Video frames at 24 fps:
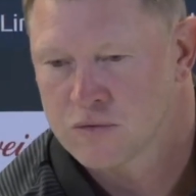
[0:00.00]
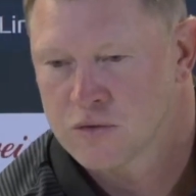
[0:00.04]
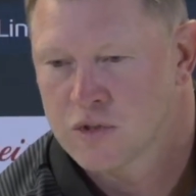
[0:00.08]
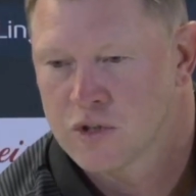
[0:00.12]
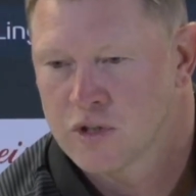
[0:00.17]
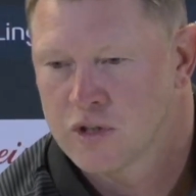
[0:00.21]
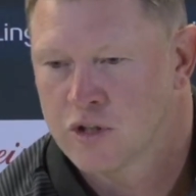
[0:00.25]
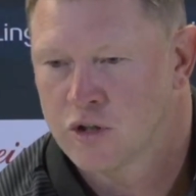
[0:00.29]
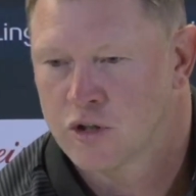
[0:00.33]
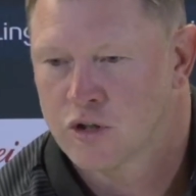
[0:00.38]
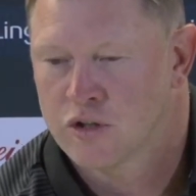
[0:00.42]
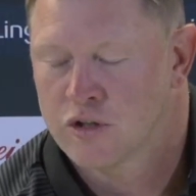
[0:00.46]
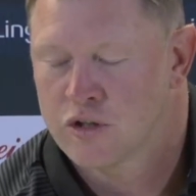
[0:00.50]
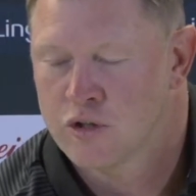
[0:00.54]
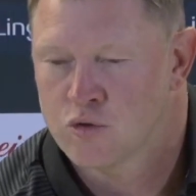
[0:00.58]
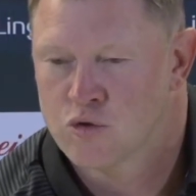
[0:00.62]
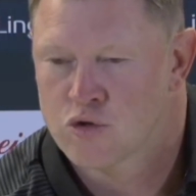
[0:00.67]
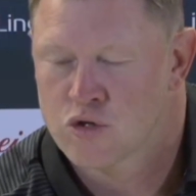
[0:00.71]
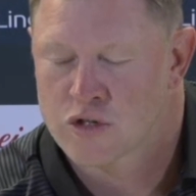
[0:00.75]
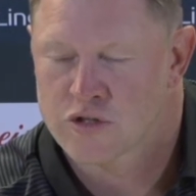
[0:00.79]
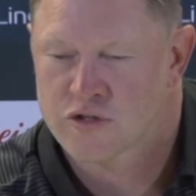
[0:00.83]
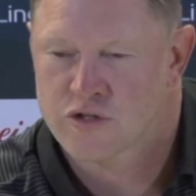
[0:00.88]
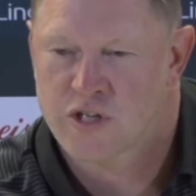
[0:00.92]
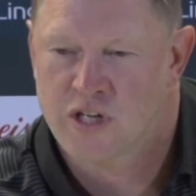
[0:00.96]
You
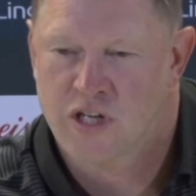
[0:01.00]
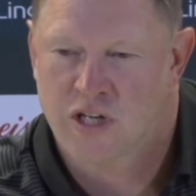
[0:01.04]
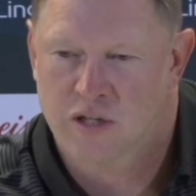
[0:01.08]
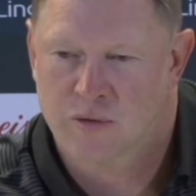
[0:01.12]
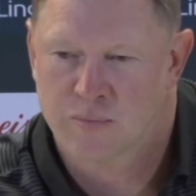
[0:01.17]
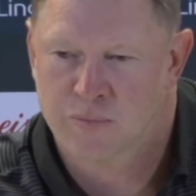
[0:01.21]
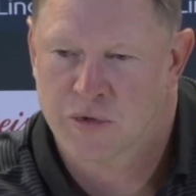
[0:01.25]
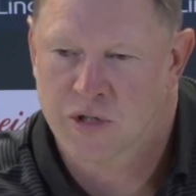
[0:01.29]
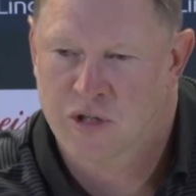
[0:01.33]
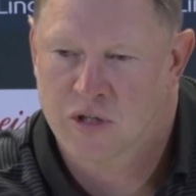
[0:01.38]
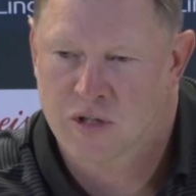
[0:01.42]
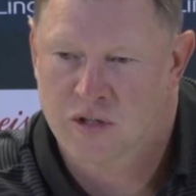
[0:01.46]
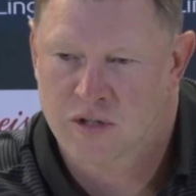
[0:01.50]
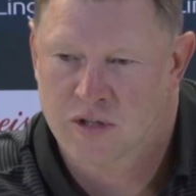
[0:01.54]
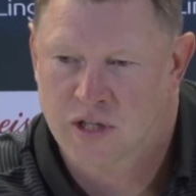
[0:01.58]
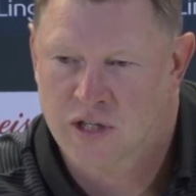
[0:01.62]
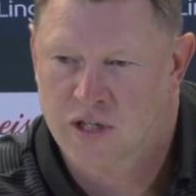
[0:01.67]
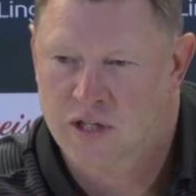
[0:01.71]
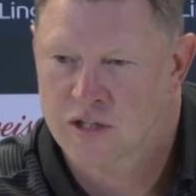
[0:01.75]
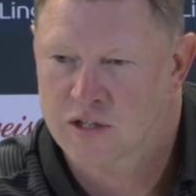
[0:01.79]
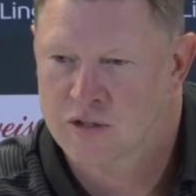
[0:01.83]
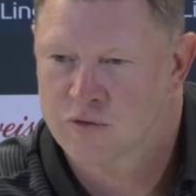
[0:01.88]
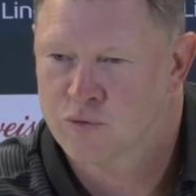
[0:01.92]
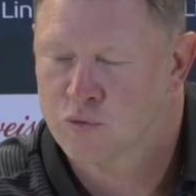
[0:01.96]
just can't be
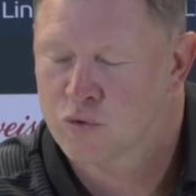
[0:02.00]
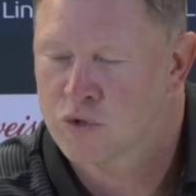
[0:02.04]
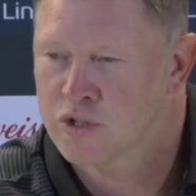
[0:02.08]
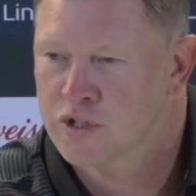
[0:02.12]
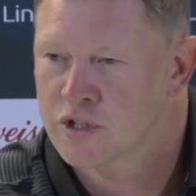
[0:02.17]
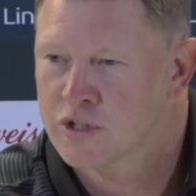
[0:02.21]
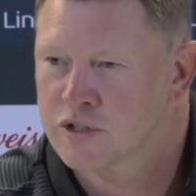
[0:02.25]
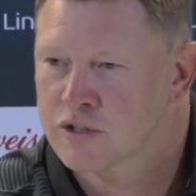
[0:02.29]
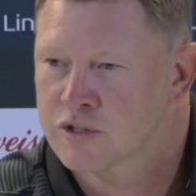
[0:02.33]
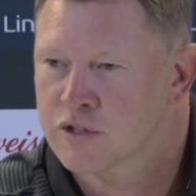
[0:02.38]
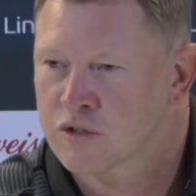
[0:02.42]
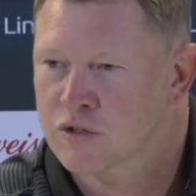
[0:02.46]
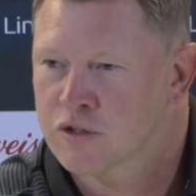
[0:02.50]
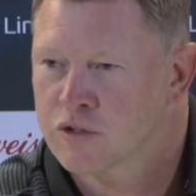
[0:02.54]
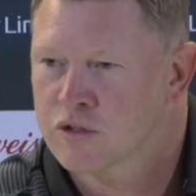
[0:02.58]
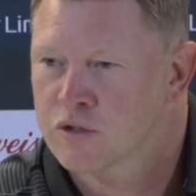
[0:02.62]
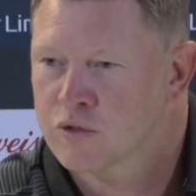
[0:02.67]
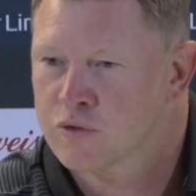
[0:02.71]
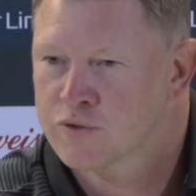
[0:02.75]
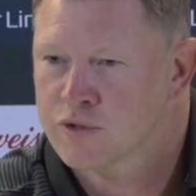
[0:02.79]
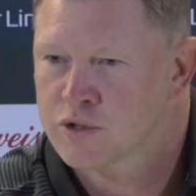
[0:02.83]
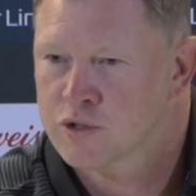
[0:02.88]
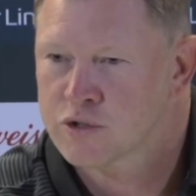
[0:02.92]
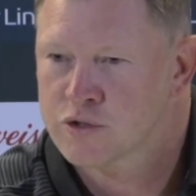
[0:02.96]
negative one in
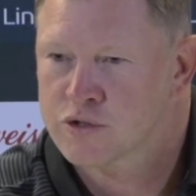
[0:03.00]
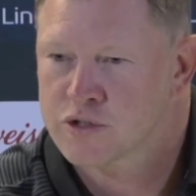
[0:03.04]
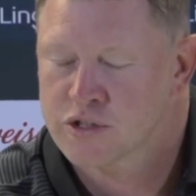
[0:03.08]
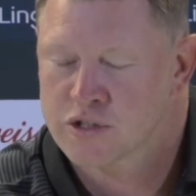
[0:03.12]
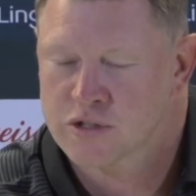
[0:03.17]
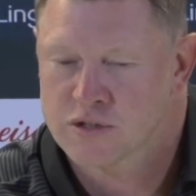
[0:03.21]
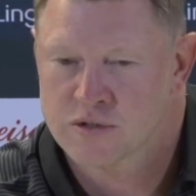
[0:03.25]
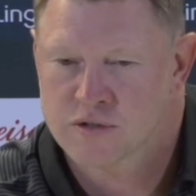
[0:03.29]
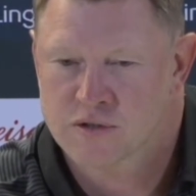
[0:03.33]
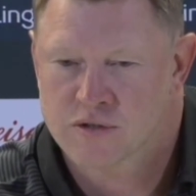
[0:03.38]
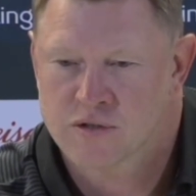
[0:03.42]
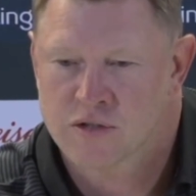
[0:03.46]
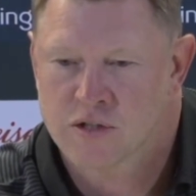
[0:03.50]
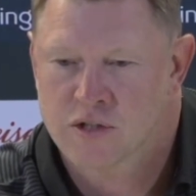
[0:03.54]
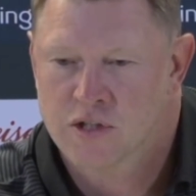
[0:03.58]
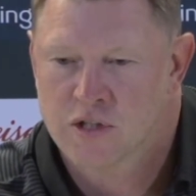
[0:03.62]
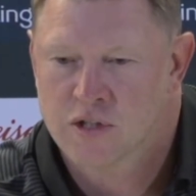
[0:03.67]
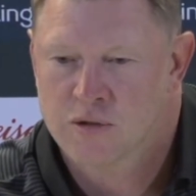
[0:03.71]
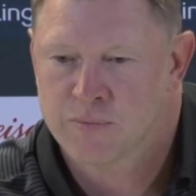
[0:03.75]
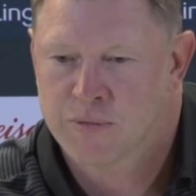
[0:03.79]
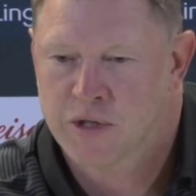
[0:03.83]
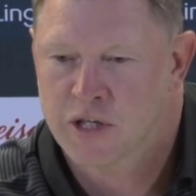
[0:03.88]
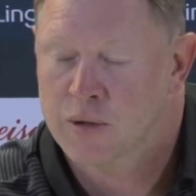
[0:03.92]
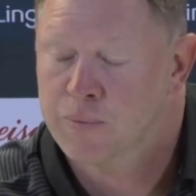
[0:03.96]
turnovers and
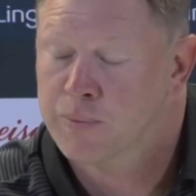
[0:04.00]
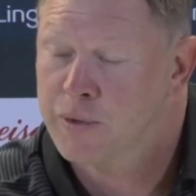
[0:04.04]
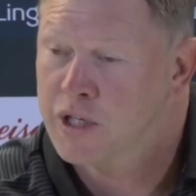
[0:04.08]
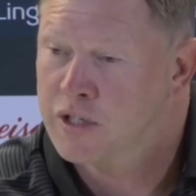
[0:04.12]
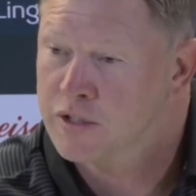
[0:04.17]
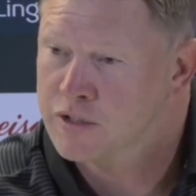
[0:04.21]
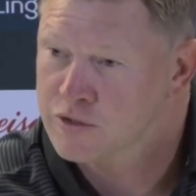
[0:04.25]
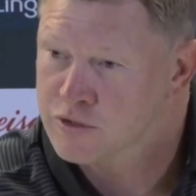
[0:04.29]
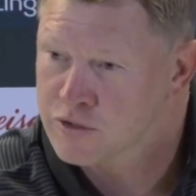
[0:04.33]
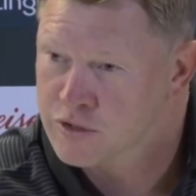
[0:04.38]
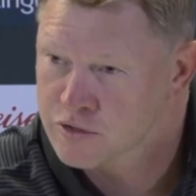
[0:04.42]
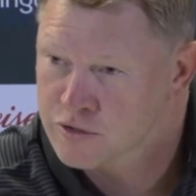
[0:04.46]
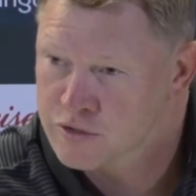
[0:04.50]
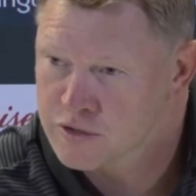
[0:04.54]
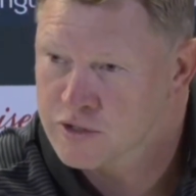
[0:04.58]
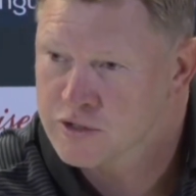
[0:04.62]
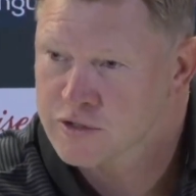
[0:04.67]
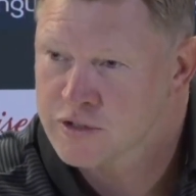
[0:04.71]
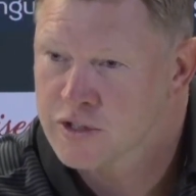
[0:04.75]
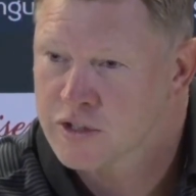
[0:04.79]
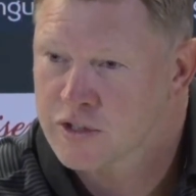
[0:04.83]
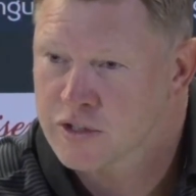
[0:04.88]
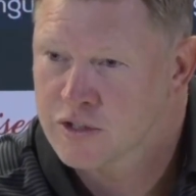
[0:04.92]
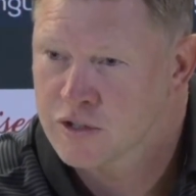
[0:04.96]
make a bad decision
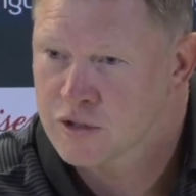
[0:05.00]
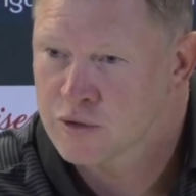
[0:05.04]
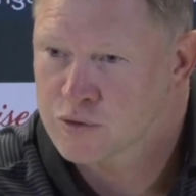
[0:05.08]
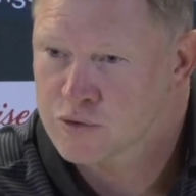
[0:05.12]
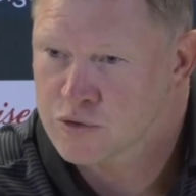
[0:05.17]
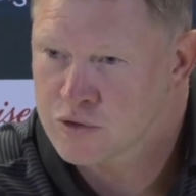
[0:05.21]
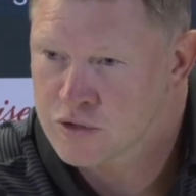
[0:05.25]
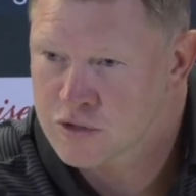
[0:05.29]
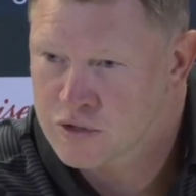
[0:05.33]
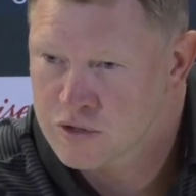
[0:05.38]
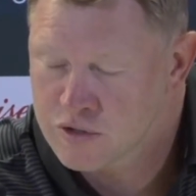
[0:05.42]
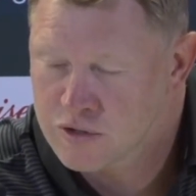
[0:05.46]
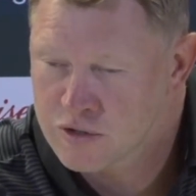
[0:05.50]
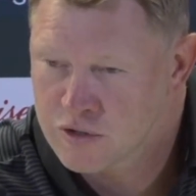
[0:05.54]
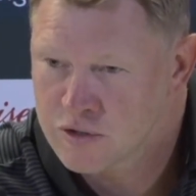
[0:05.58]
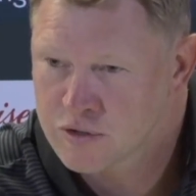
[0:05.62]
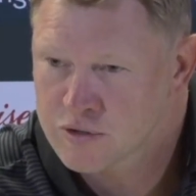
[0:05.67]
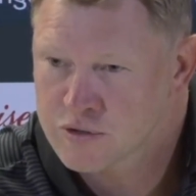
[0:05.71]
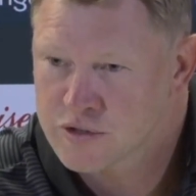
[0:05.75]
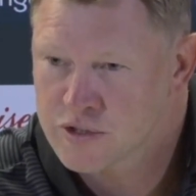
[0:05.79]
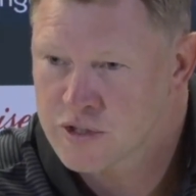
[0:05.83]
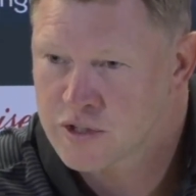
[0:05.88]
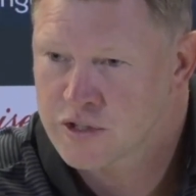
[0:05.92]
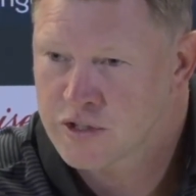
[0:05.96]
as a head coach on an
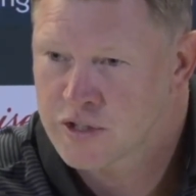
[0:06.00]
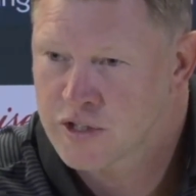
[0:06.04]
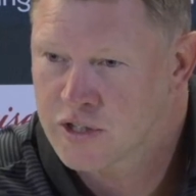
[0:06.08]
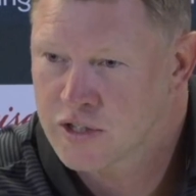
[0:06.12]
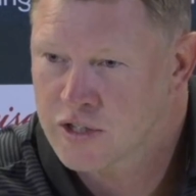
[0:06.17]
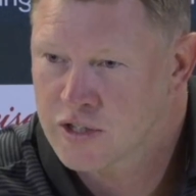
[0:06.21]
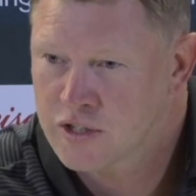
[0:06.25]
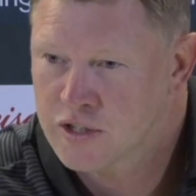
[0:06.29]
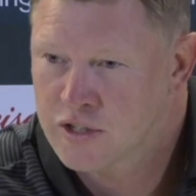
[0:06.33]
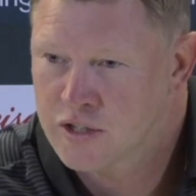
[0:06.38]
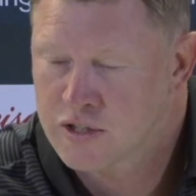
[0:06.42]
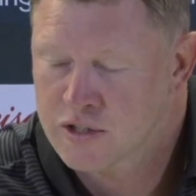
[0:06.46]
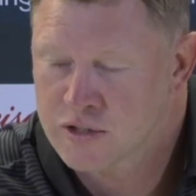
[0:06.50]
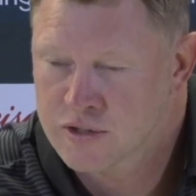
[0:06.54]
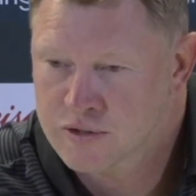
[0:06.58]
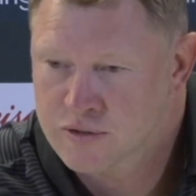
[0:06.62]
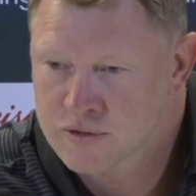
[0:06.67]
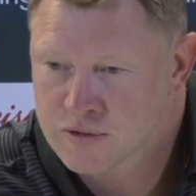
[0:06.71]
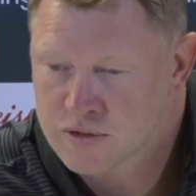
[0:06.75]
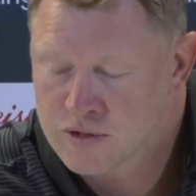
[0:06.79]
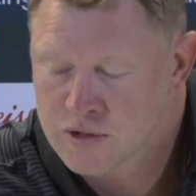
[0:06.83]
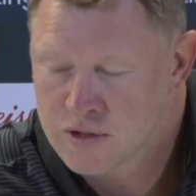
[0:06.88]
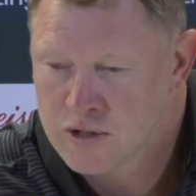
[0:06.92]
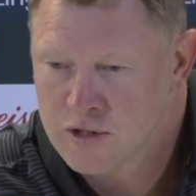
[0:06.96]
onside kick
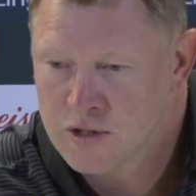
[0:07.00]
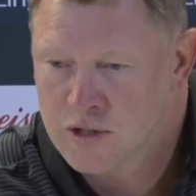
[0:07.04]
and